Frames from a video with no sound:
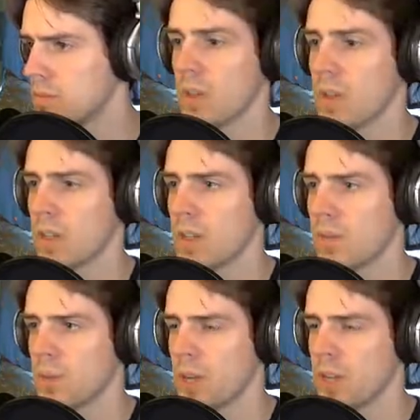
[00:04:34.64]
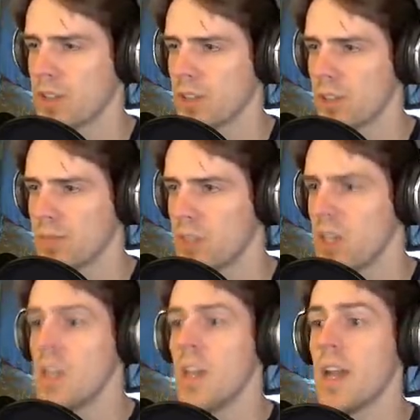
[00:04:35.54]
Okay, so we got the skull.
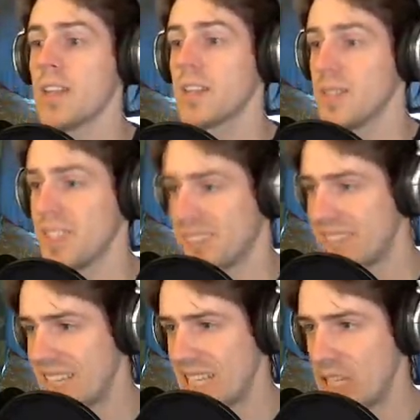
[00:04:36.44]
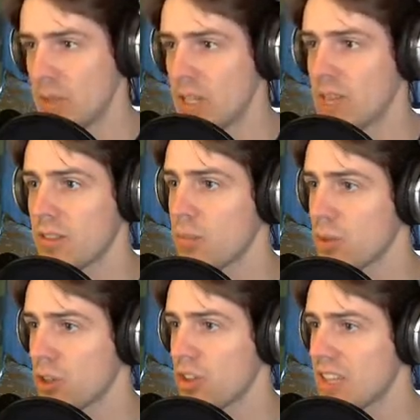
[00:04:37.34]
As I was saying, we have the
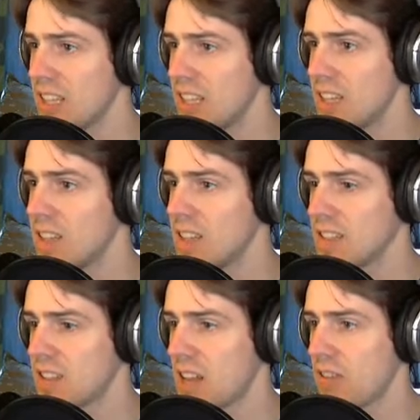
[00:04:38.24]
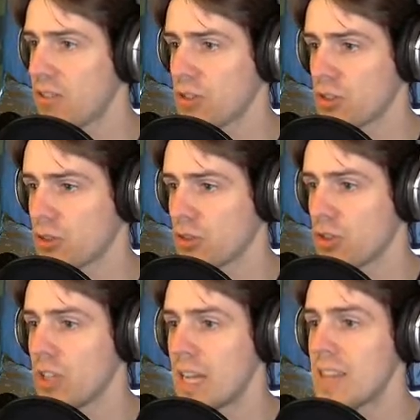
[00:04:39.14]
book, the key, the staff, the
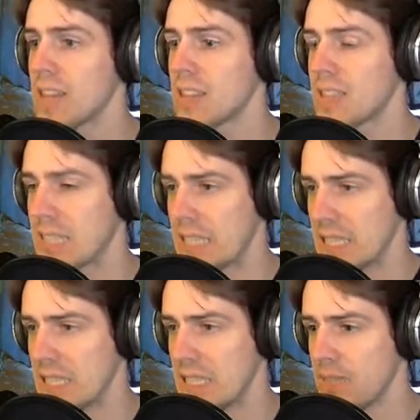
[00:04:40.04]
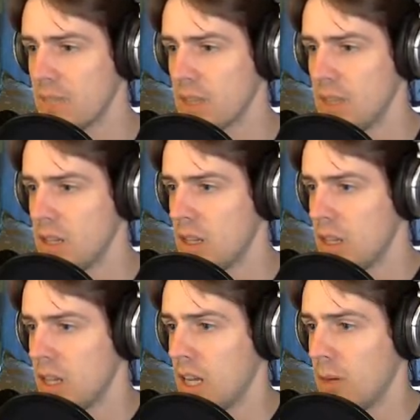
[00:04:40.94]
scroll, and the skull.
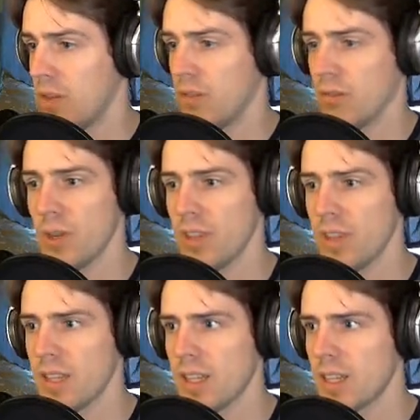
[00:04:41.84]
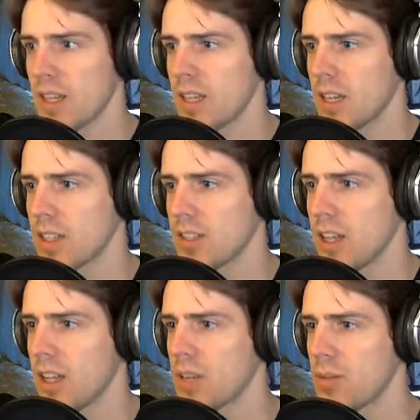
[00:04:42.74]
And we avoid that guy. Gosh
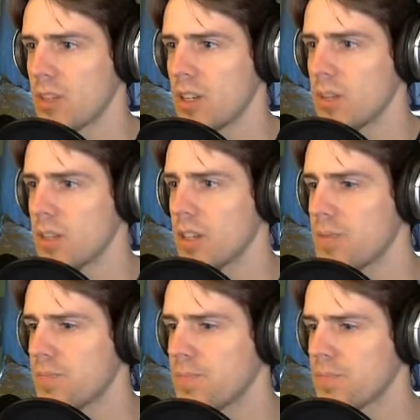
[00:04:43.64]
dang it, almost hit him again.